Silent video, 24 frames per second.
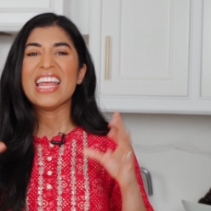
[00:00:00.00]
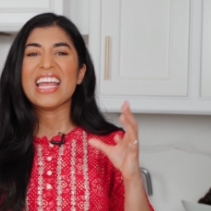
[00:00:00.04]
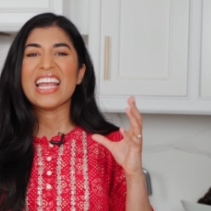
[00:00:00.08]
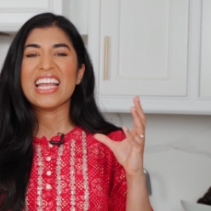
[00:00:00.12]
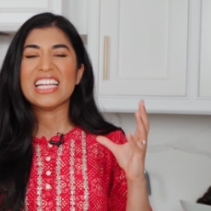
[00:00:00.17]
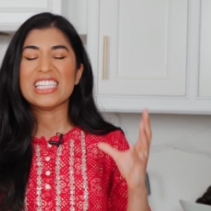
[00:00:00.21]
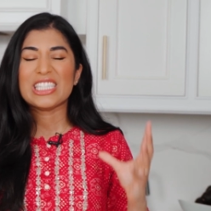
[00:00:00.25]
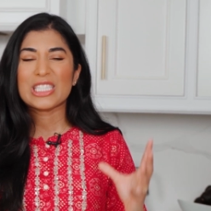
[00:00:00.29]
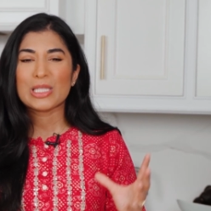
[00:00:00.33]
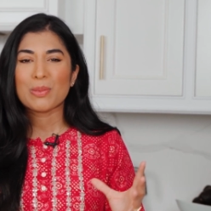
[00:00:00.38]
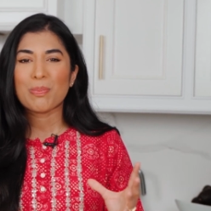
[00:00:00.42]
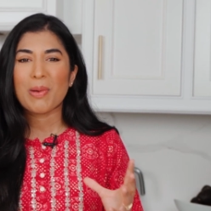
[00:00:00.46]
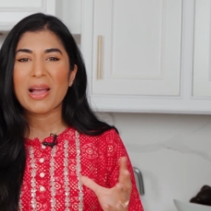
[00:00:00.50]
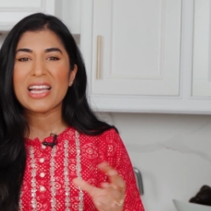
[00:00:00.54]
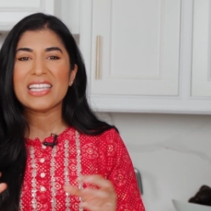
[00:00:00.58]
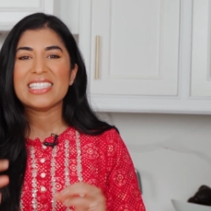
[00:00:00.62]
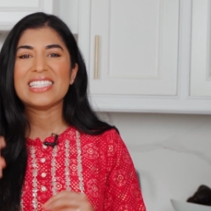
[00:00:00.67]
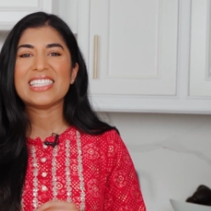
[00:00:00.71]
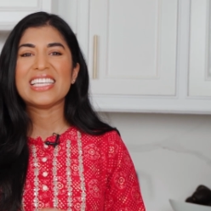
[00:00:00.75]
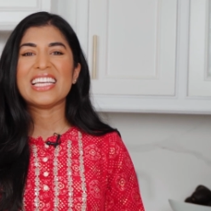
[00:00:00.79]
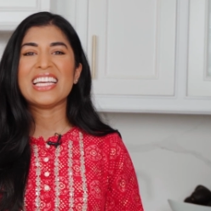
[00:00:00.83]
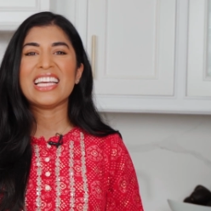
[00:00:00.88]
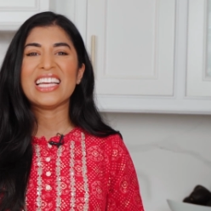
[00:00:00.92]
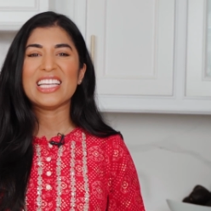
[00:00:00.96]
It's
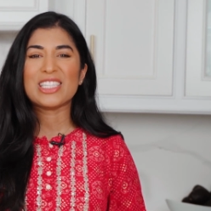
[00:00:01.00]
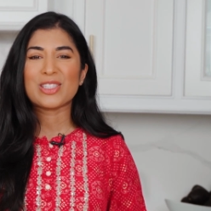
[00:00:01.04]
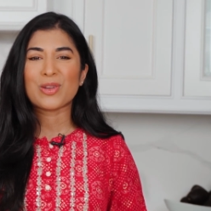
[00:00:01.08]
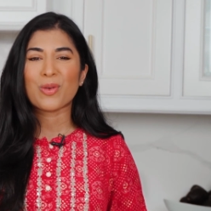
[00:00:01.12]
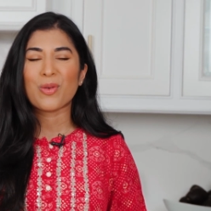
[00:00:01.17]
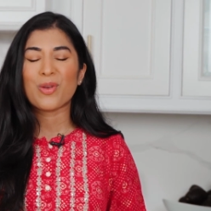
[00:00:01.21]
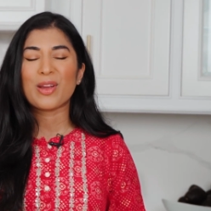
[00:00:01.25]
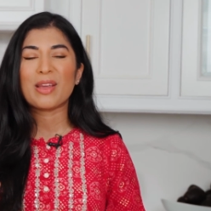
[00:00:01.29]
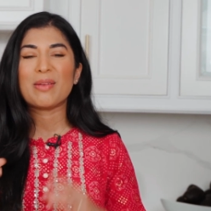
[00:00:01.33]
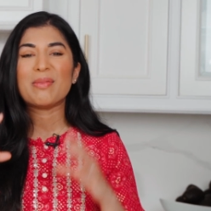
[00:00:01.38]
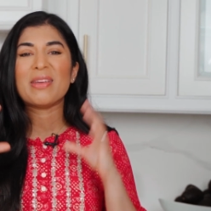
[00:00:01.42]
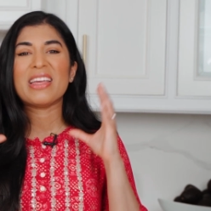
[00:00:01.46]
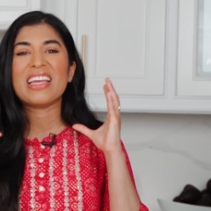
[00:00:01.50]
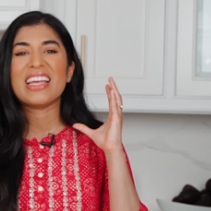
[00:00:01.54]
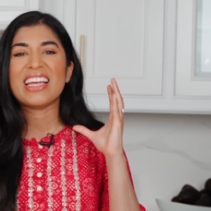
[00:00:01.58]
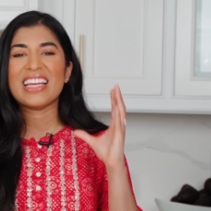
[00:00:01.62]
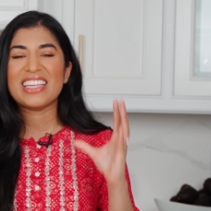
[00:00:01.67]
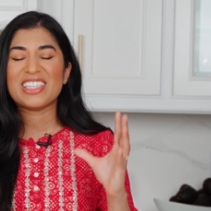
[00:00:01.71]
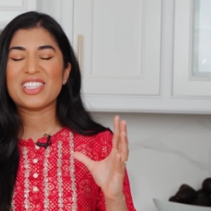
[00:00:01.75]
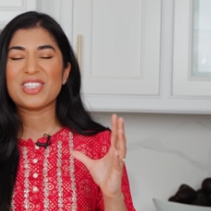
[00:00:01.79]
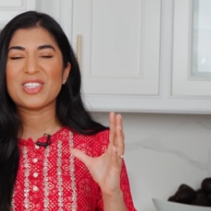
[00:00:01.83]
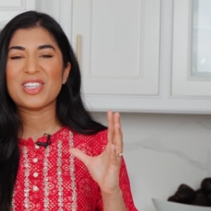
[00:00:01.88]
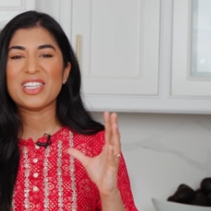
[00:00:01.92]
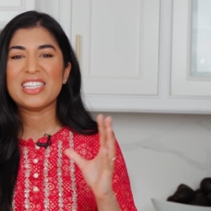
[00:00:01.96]
spicy, it's creamy,
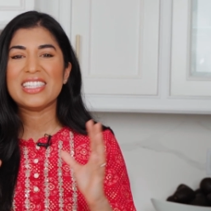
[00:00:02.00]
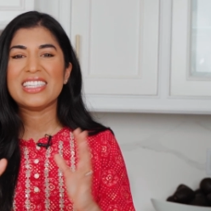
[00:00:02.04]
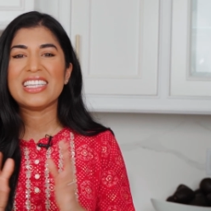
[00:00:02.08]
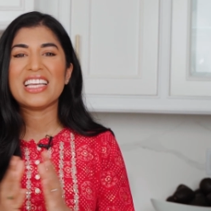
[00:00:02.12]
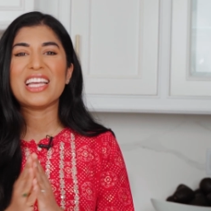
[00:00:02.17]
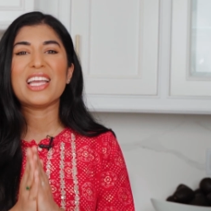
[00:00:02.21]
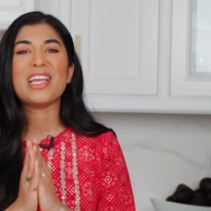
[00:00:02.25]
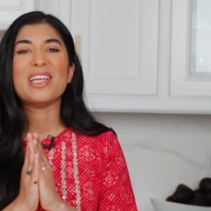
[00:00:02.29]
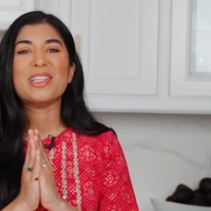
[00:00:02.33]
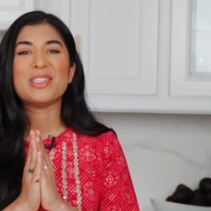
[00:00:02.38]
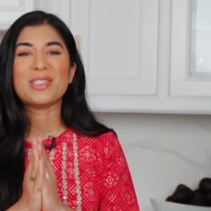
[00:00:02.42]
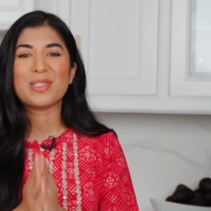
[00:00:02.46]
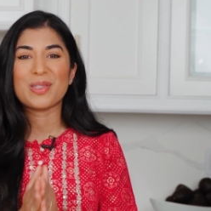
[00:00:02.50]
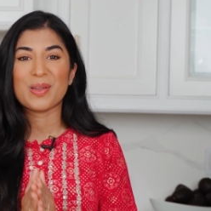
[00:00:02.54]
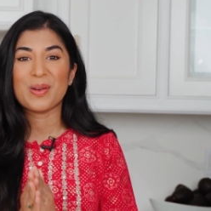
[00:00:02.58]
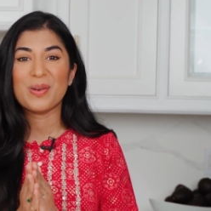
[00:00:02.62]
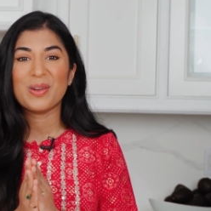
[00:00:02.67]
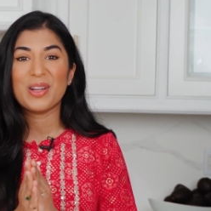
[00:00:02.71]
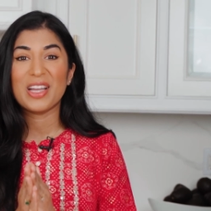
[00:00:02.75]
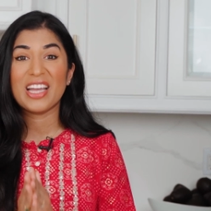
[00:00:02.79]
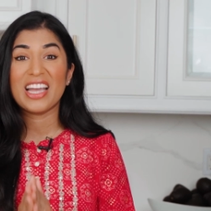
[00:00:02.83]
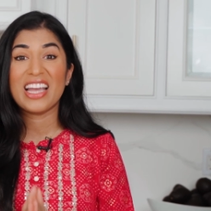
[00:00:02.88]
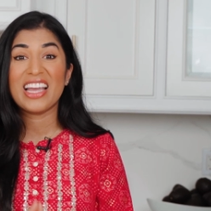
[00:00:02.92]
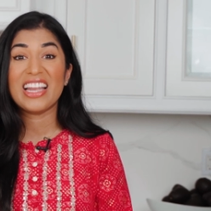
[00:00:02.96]
it's cheesy, it's
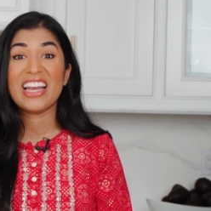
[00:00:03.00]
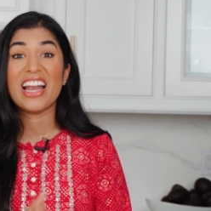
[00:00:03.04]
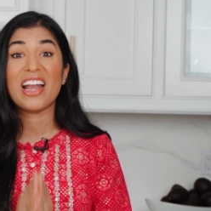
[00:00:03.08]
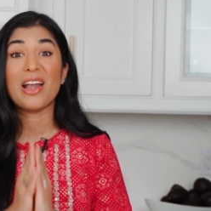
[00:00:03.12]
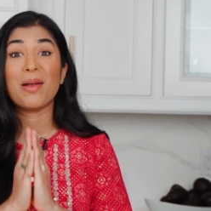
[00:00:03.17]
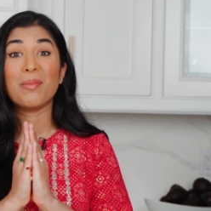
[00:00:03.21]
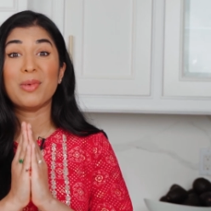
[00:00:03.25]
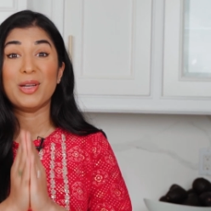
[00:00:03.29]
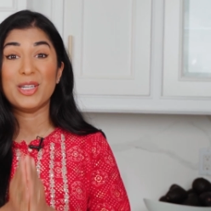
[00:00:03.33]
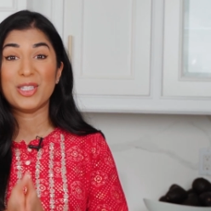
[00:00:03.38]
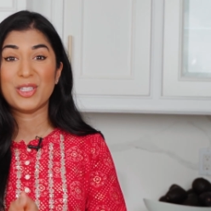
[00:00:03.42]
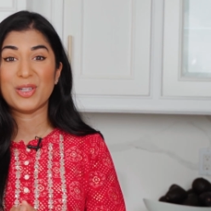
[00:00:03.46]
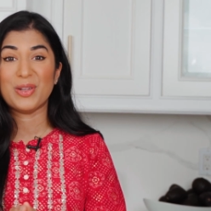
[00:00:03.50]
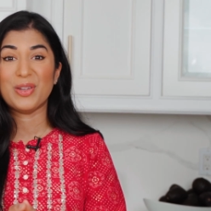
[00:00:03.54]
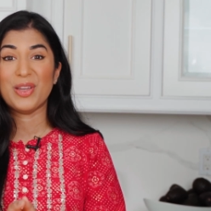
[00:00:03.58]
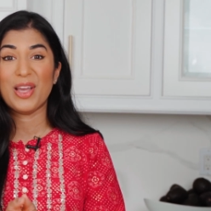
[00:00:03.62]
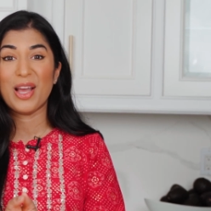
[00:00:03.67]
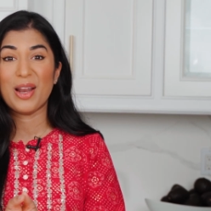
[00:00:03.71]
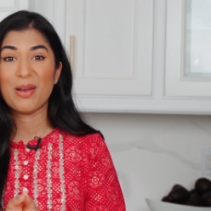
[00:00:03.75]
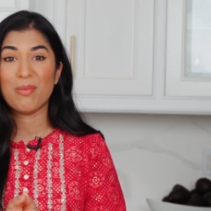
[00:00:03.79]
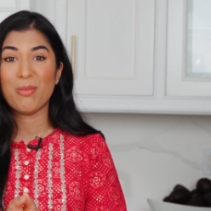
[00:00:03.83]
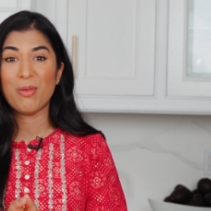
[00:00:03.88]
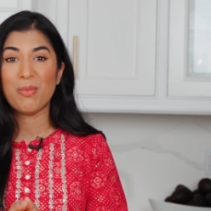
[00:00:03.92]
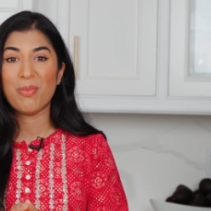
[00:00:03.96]
so good, and I'm gonna show
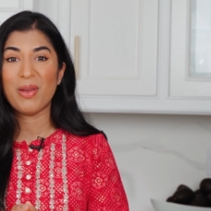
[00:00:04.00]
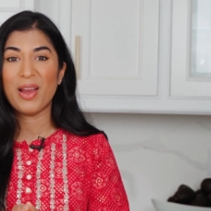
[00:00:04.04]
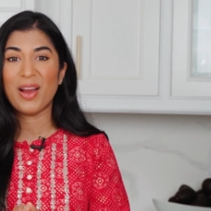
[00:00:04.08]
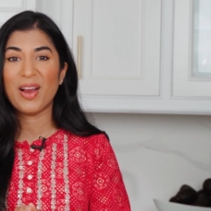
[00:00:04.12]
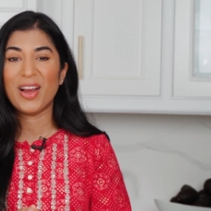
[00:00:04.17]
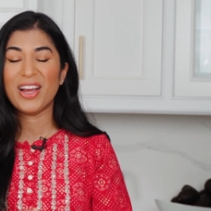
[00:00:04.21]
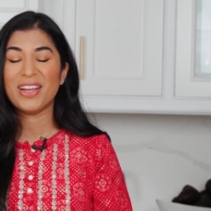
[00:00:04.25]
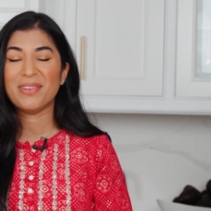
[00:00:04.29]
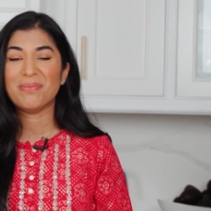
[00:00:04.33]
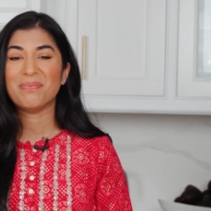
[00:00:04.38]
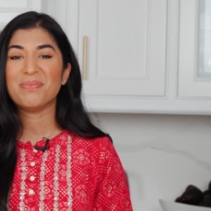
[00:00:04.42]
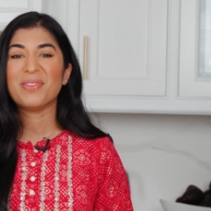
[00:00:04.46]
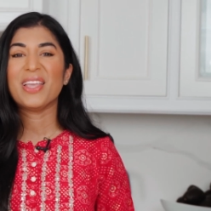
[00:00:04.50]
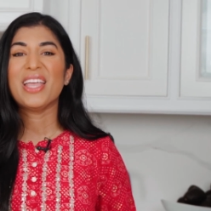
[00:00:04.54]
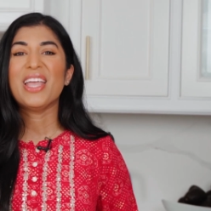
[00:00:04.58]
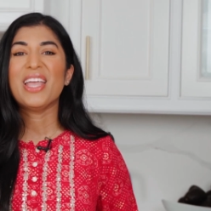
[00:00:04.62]
you how to prepare it.